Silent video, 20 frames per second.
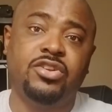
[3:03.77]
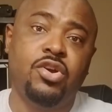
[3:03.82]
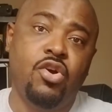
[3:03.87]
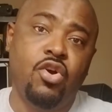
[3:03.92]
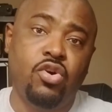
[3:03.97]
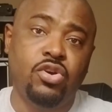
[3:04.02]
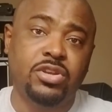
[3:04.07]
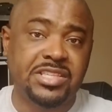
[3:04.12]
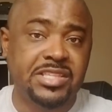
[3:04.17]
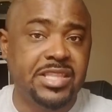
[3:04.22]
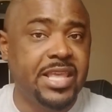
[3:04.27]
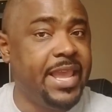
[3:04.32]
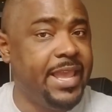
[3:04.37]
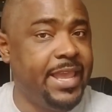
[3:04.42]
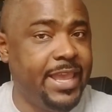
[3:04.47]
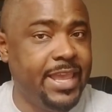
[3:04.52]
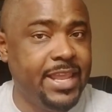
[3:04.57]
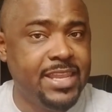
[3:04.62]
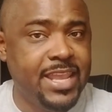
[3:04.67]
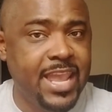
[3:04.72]
or stay
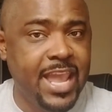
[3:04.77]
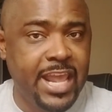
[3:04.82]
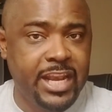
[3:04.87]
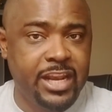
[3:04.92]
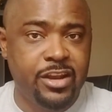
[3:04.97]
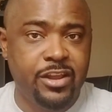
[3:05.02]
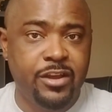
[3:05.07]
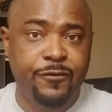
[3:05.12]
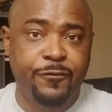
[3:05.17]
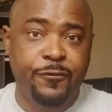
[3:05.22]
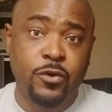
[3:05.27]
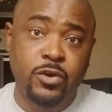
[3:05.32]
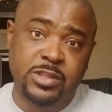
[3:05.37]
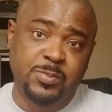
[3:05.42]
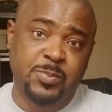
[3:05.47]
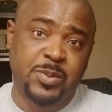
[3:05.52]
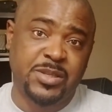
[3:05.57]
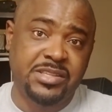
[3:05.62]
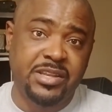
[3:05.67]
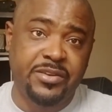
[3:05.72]
in Canada for a
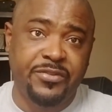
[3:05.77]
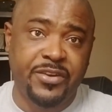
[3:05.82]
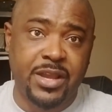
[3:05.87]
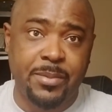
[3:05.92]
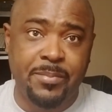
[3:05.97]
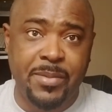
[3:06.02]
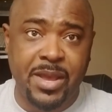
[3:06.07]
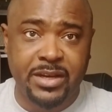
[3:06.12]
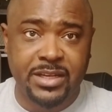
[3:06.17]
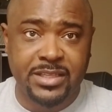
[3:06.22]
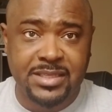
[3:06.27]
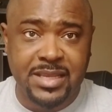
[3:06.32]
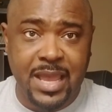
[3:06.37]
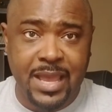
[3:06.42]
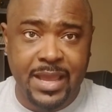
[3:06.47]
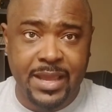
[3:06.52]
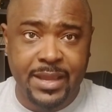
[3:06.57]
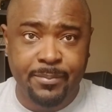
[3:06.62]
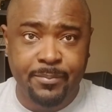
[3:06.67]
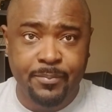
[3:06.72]
specific amount of
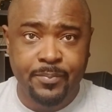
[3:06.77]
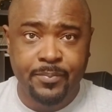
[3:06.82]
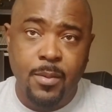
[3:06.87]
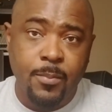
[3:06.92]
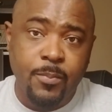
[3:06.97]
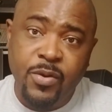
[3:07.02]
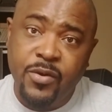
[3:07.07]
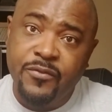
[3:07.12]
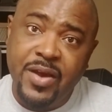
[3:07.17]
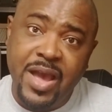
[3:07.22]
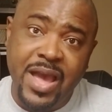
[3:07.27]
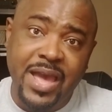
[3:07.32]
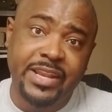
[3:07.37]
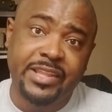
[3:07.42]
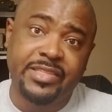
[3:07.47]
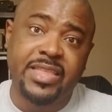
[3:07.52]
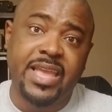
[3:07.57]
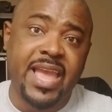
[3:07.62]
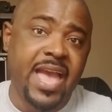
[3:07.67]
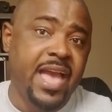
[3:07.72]
time,
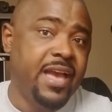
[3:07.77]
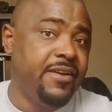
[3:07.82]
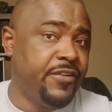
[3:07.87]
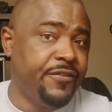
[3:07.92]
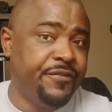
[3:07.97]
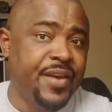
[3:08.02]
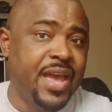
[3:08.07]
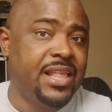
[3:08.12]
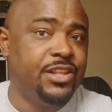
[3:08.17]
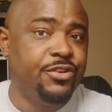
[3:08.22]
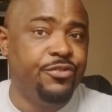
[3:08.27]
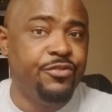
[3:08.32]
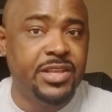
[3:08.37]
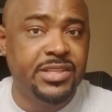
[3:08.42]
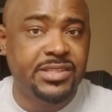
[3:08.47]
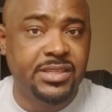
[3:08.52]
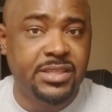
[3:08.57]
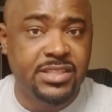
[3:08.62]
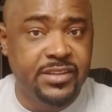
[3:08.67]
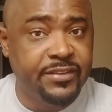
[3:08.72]
provided they have a valid
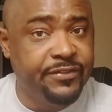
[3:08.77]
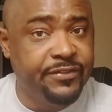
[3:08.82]
reason to